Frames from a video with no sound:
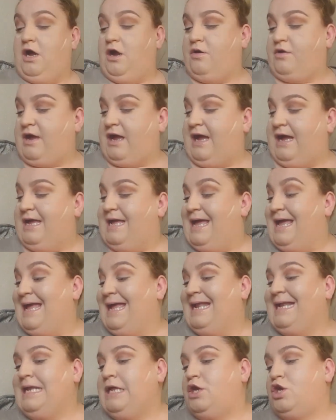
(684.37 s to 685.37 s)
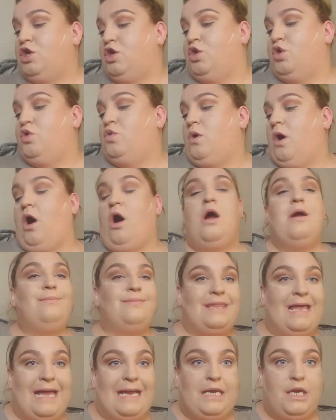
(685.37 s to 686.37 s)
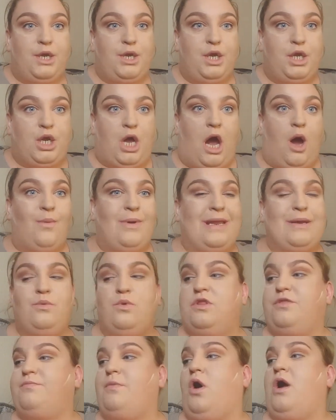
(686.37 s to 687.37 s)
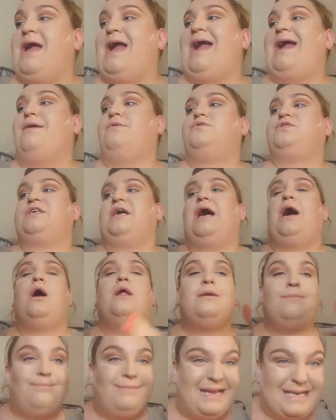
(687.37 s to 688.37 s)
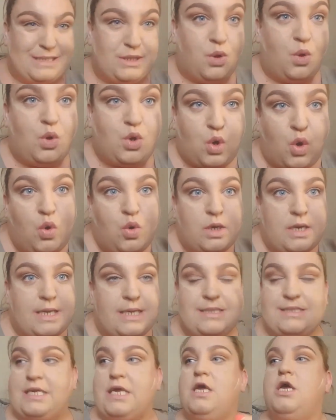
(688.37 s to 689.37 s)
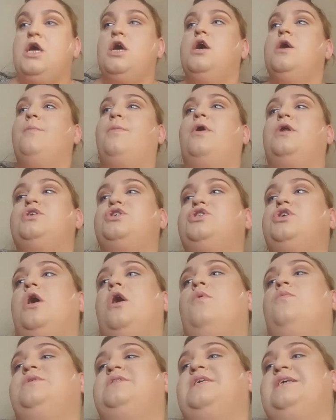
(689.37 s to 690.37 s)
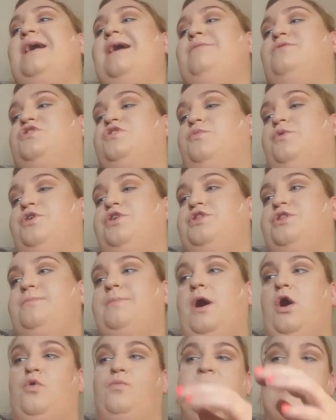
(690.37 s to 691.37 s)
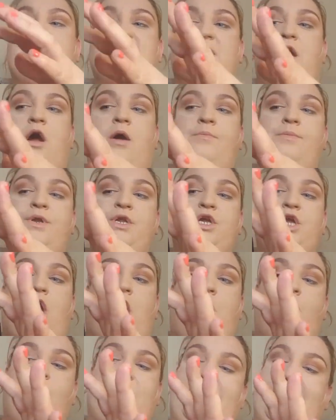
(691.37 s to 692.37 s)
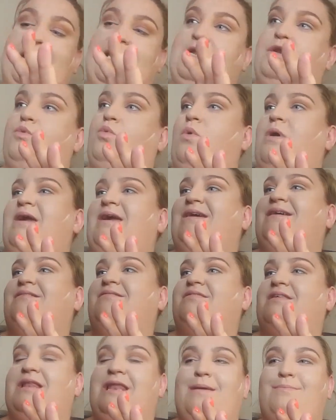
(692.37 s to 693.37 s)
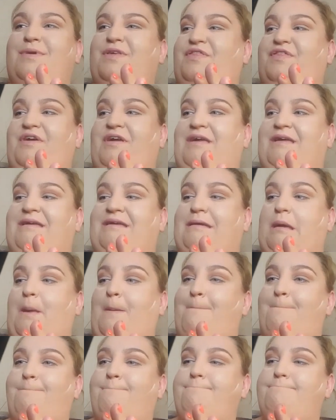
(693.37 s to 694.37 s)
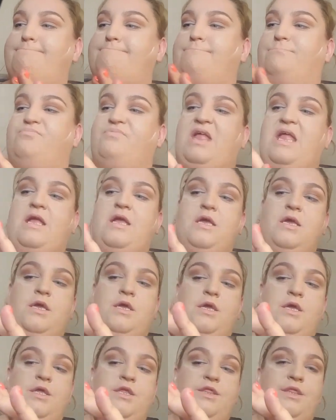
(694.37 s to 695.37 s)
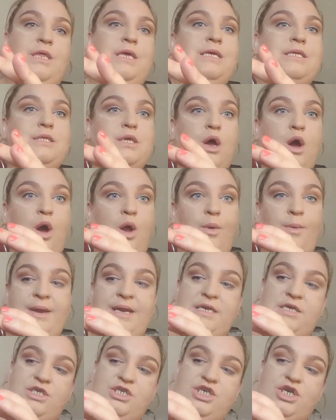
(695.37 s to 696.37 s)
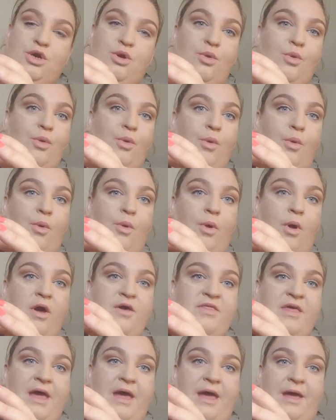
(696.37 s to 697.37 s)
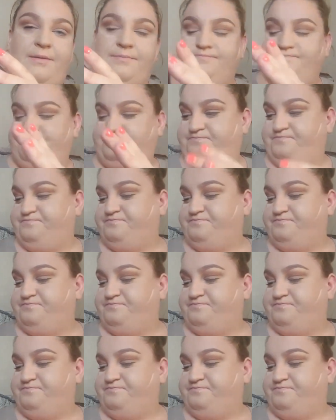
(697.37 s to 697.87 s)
Okay, anywho, I'm then going to go in with my outer and middle colours. But I'll start with the outer one at the moment. I'm going to go in with, let me think, this orange right there.